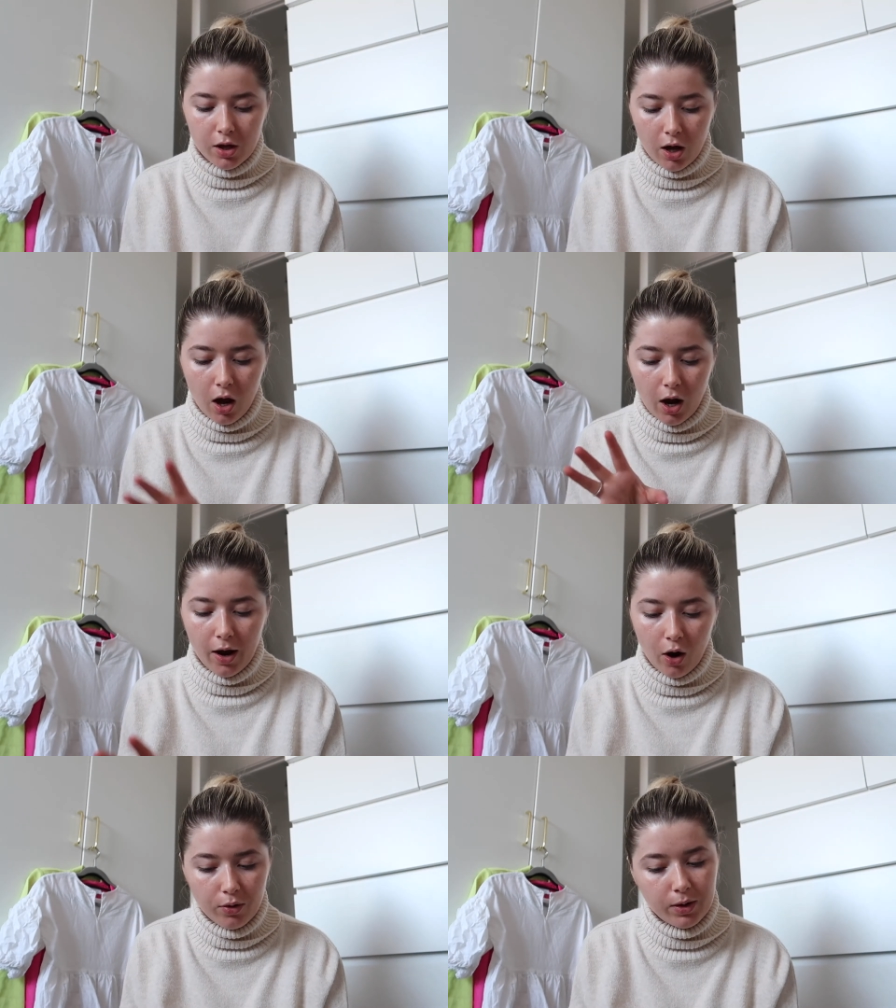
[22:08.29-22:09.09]
that
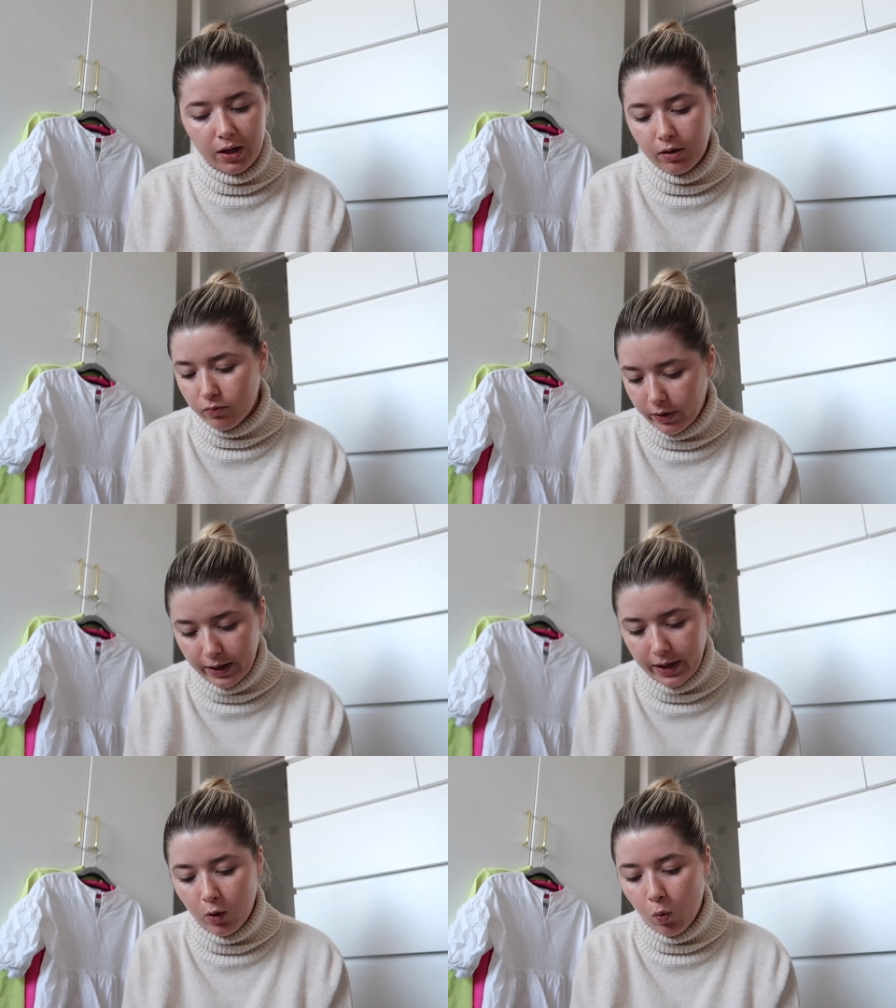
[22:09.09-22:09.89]
I only
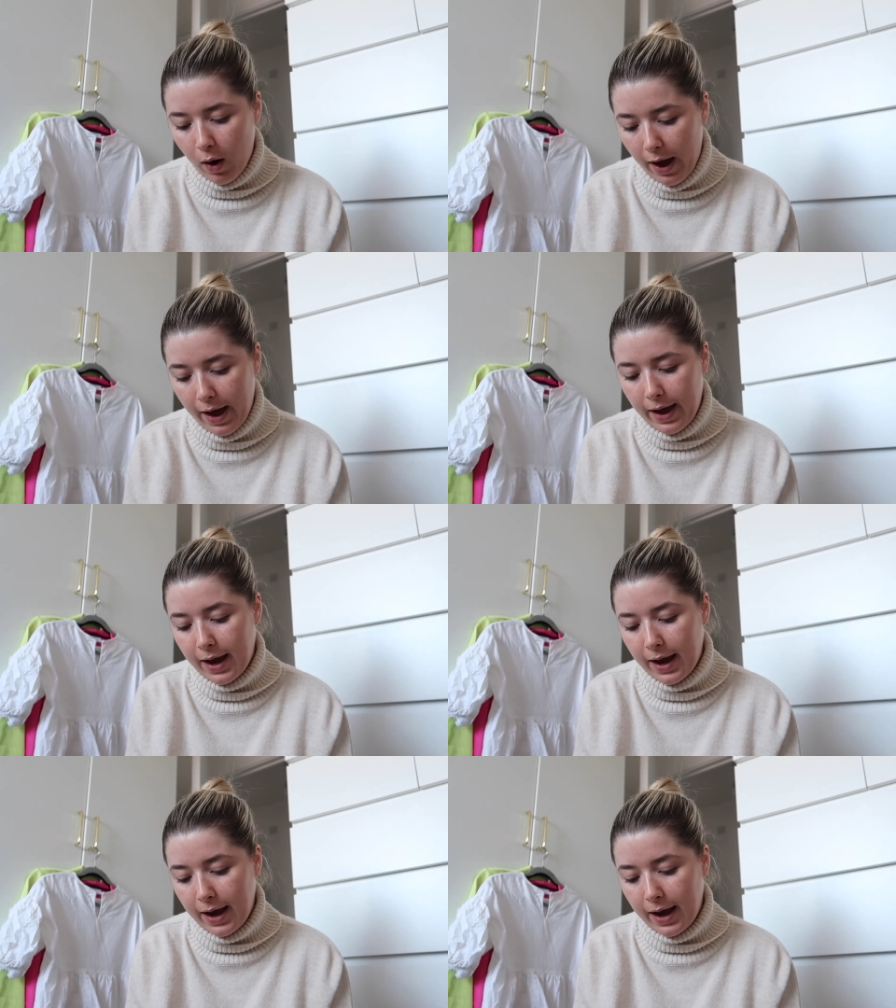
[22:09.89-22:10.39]
really wear